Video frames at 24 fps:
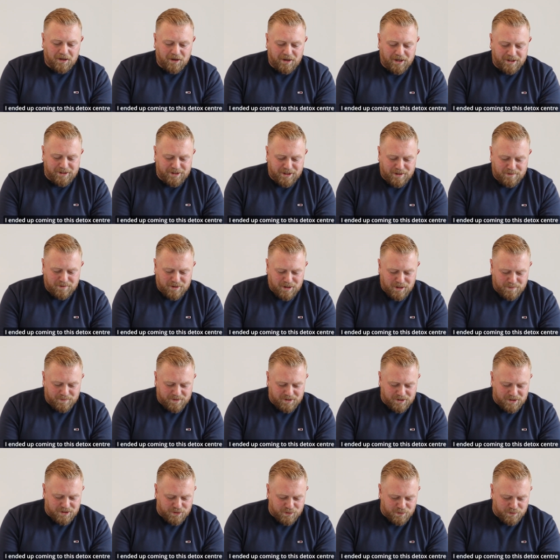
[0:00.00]
I ended up
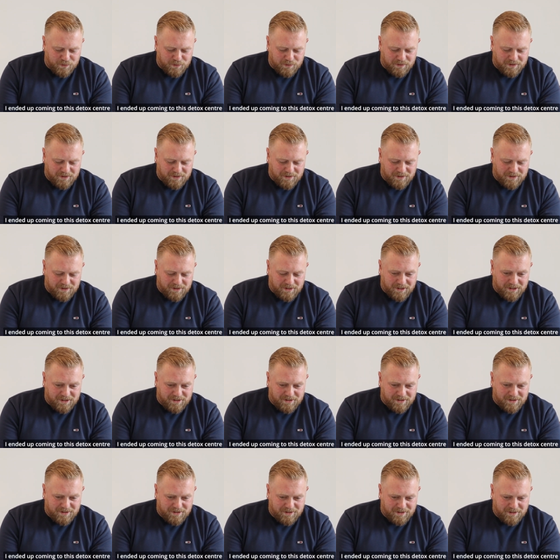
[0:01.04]
coming to
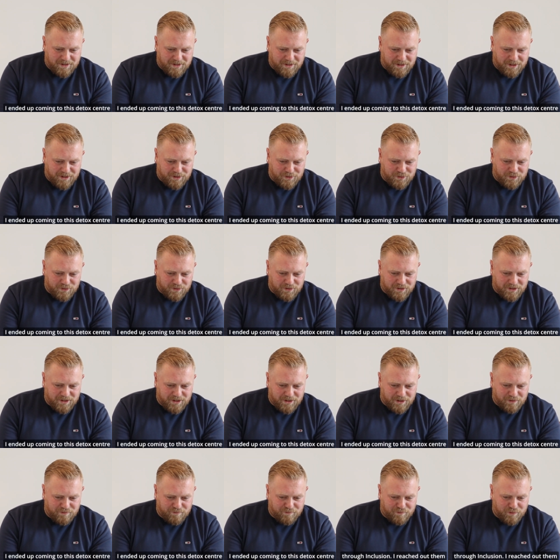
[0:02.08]
this detox
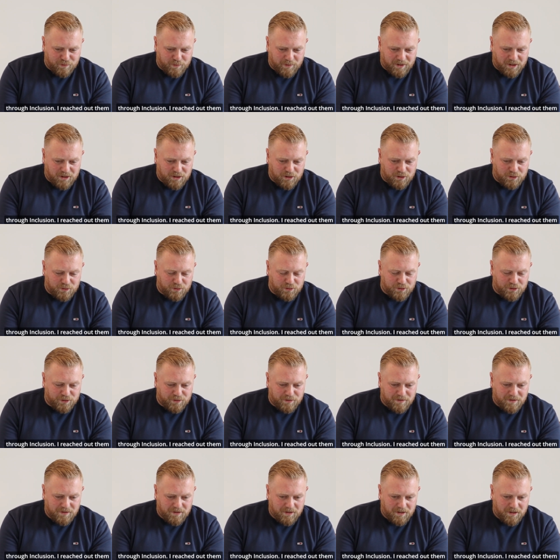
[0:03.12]
centre through
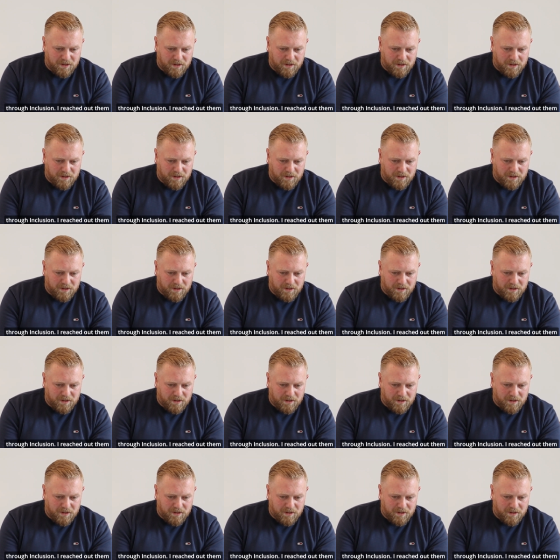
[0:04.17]
inclusion.